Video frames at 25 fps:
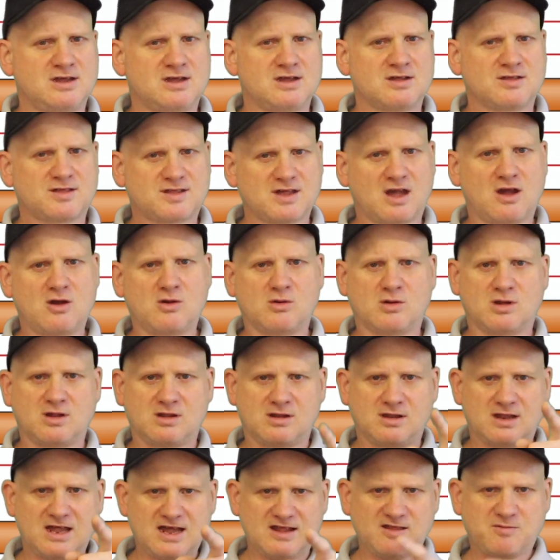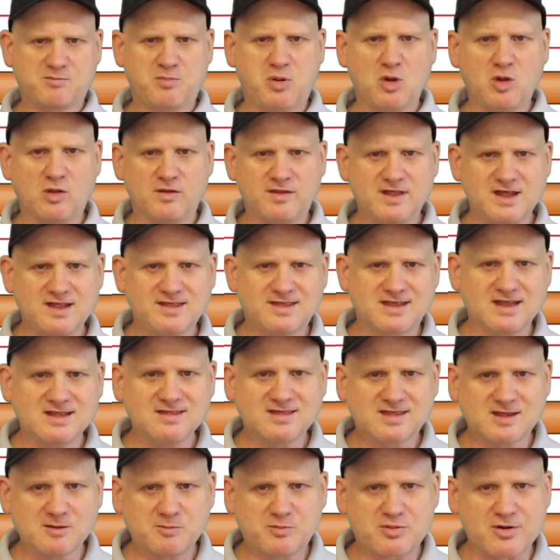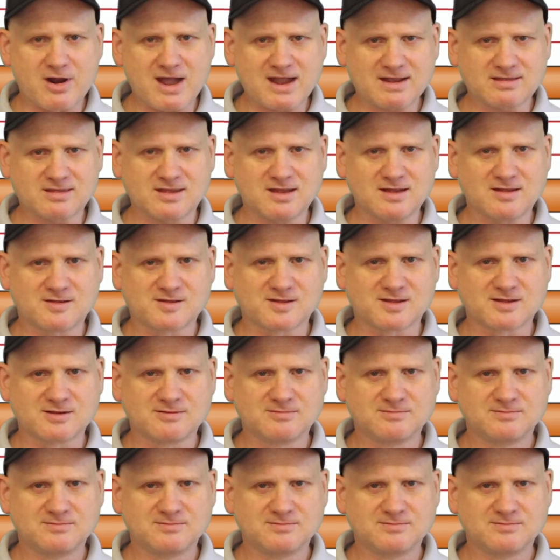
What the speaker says: So let's put this into practice.